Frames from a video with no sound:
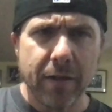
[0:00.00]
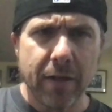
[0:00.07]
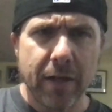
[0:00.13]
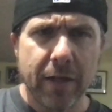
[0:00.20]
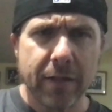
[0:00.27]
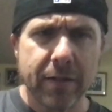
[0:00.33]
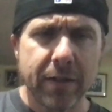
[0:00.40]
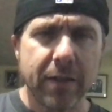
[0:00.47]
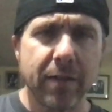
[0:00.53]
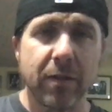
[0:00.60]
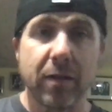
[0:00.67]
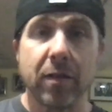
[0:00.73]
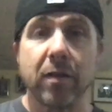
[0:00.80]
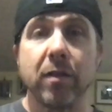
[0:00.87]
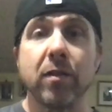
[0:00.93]
As it
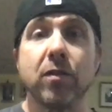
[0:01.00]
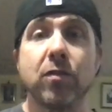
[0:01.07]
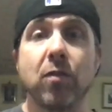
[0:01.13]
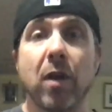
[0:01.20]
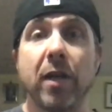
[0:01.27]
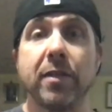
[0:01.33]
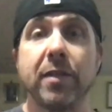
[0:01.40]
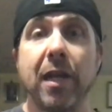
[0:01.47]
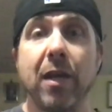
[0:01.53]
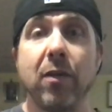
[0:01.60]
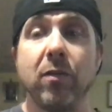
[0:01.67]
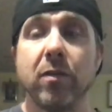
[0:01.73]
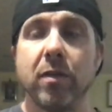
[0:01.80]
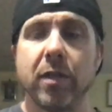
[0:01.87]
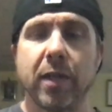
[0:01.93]
dries
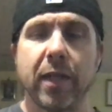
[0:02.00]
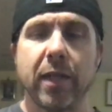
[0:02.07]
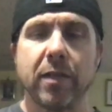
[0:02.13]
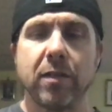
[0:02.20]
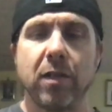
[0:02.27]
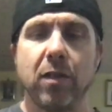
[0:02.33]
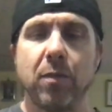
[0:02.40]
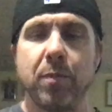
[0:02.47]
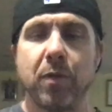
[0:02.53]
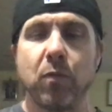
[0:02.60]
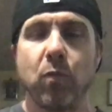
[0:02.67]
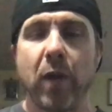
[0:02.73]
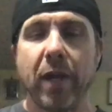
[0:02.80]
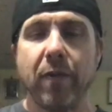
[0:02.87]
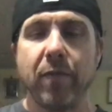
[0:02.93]
out, it gets a little bit
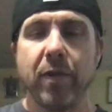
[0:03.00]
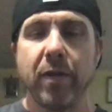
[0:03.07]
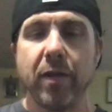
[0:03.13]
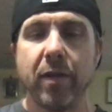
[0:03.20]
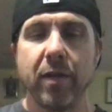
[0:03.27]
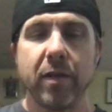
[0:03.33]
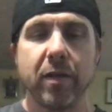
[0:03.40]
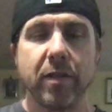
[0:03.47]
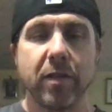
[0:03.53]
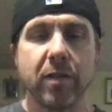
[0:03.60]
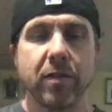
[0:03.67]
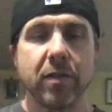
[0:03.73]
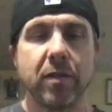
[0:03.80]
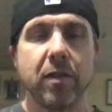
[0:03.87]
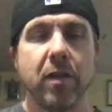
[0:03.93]
wavy and it
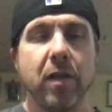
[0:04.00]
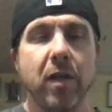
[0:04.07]
doesn't